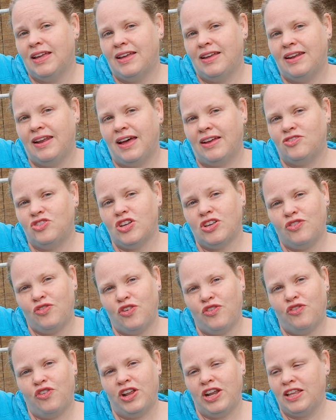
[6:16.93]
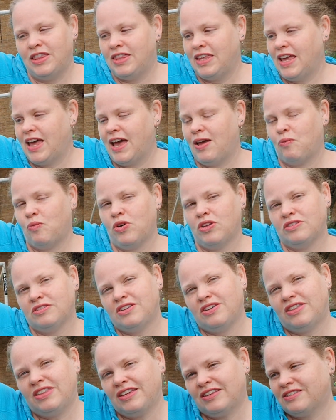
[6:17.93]
Now, just for fun at the end, what do
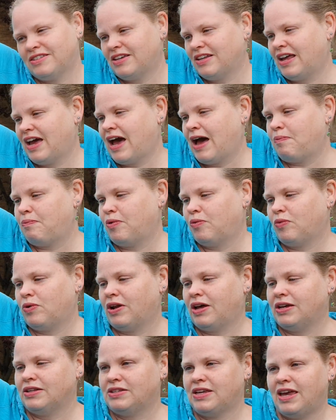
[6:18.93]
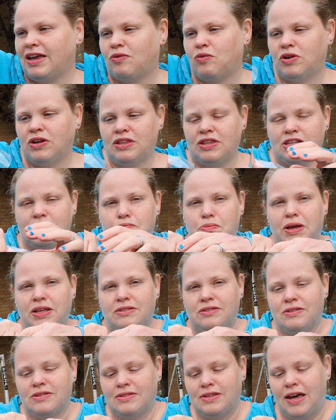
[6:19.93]
you think is going to happen when I take one of these
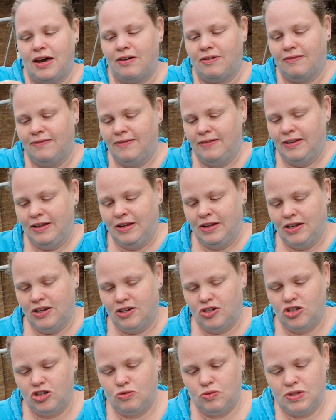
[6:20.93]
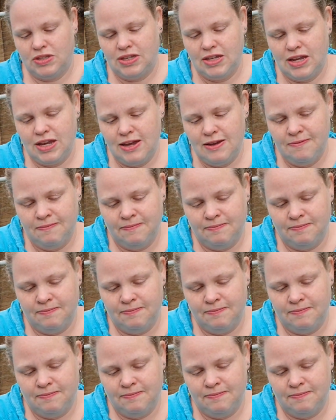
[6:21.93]
pencils out? Shall we see?